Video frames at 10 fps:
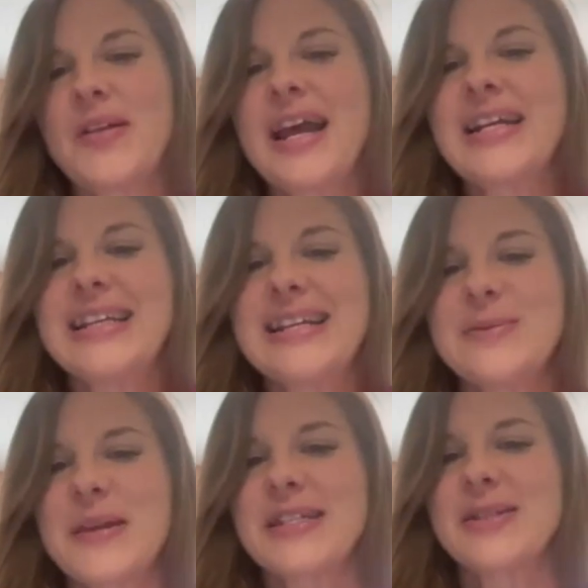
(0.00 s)
it kind of leads
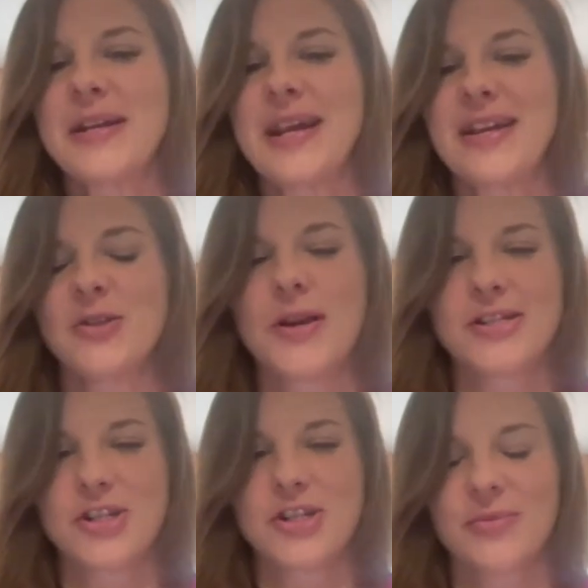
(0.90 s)
me into my next
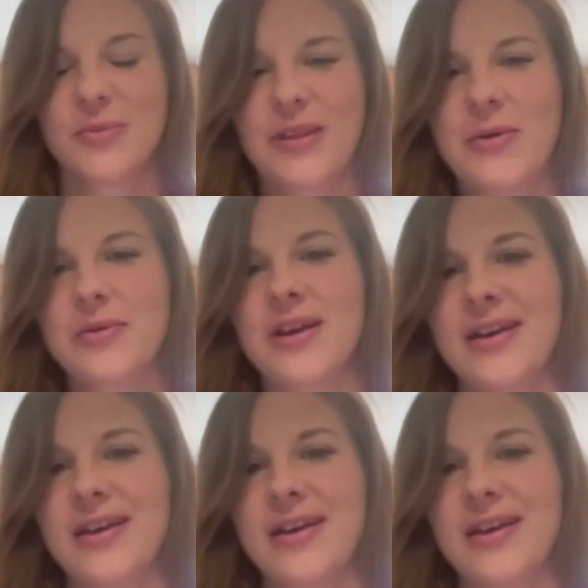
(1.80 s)
question without